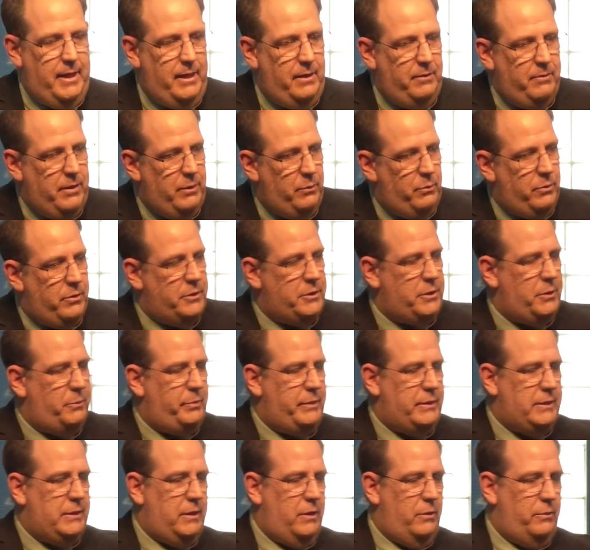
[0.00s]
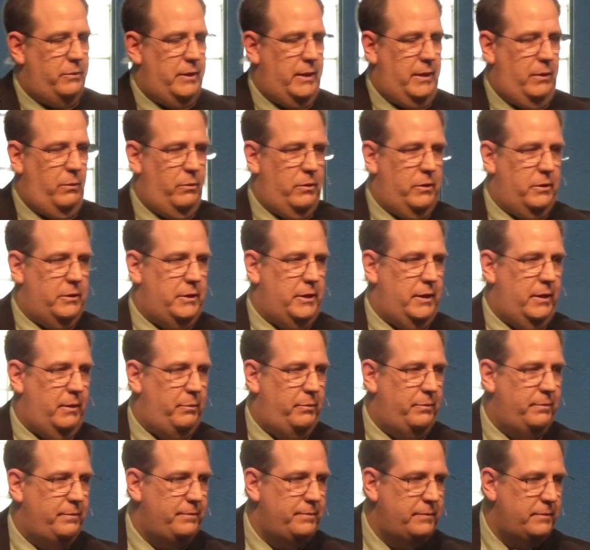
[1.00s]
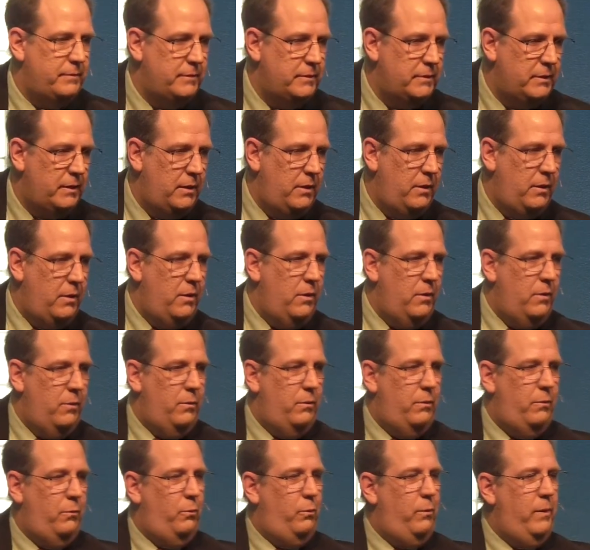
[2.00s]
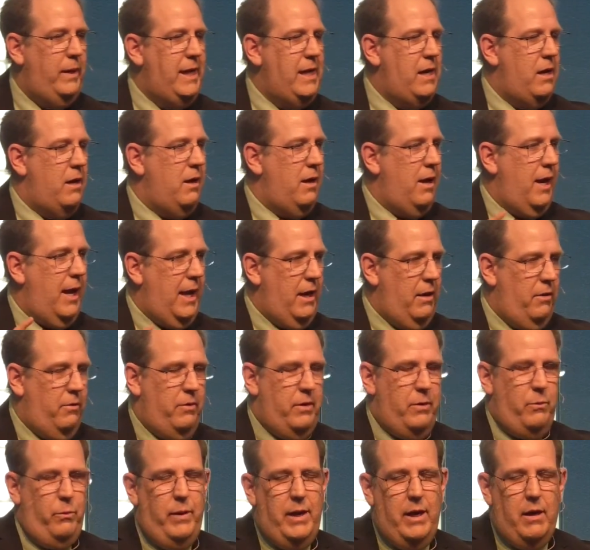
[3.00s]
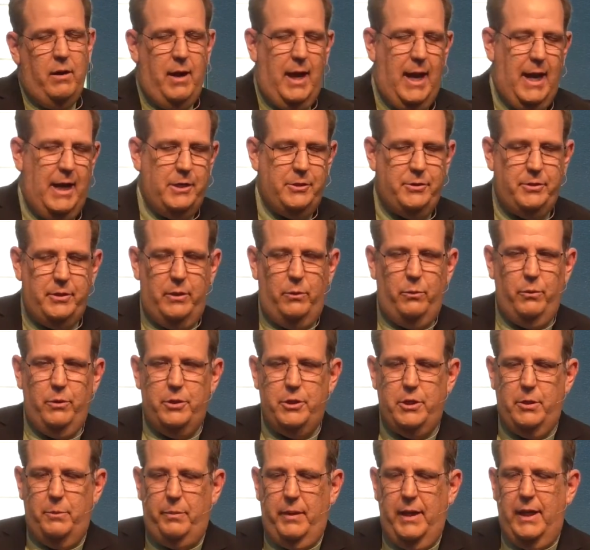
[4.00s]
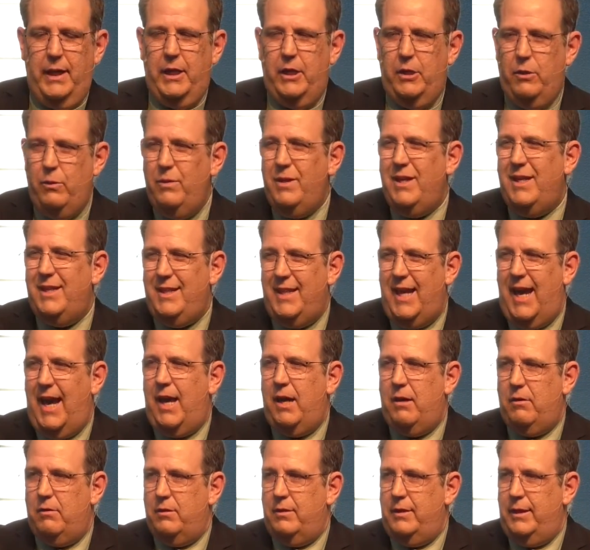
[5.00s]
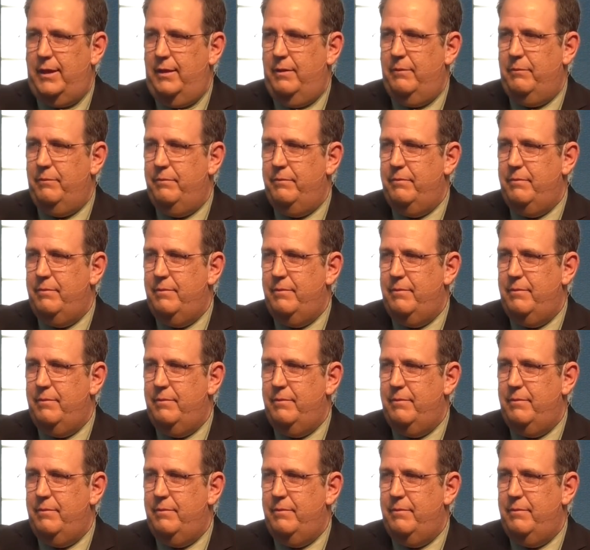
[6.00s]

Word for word: Angry worship is lonely worship. When we are angry, we are actually worshiping unilaterally.